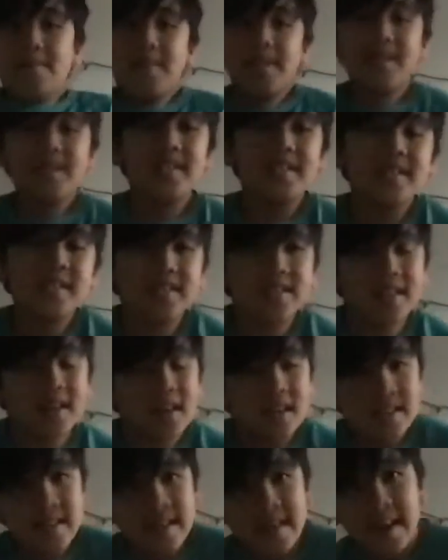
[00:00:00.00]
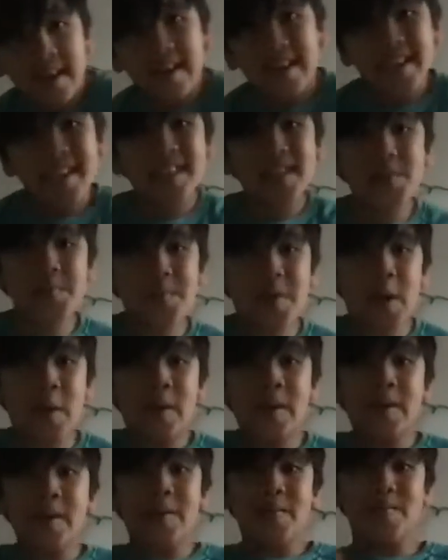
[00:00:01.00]
me start talking about
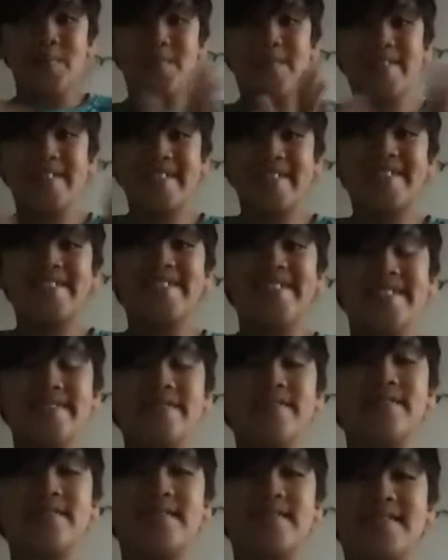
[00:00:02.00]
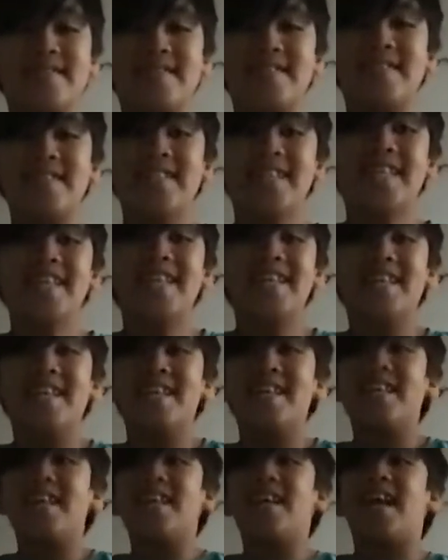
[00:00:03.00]
MiniToon.
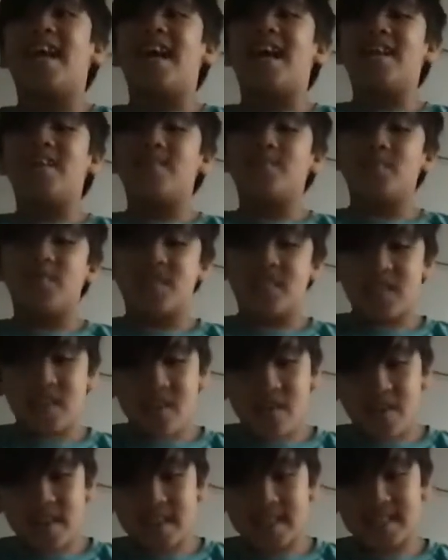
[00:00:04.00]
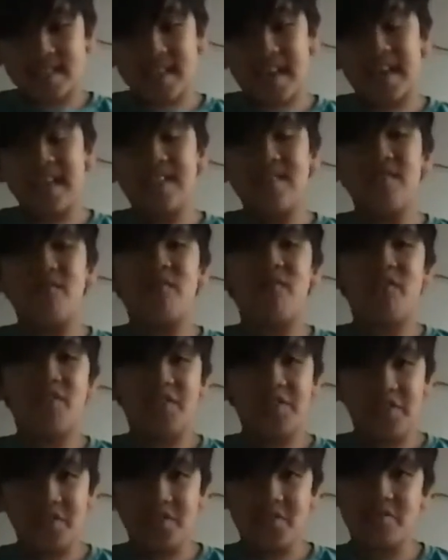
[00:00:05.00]
I am so excited for
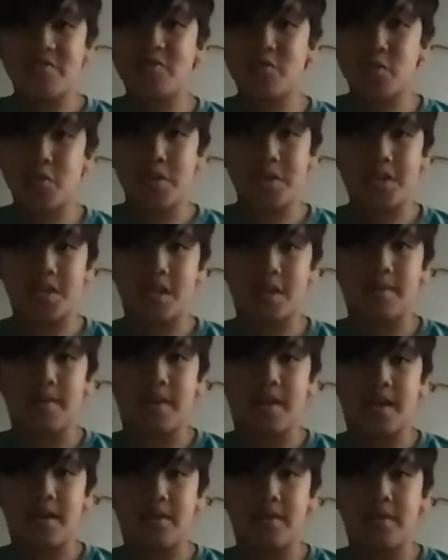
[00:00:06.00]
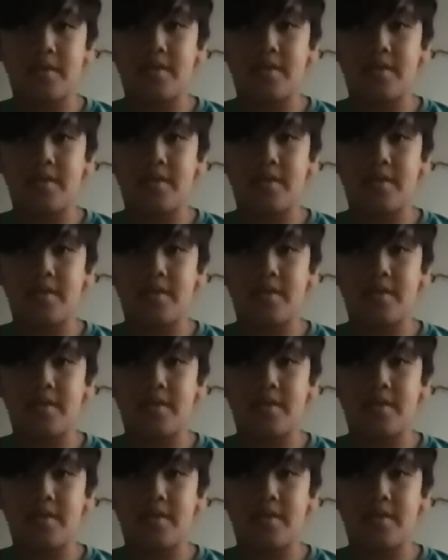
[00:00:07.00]
the new toys coming out.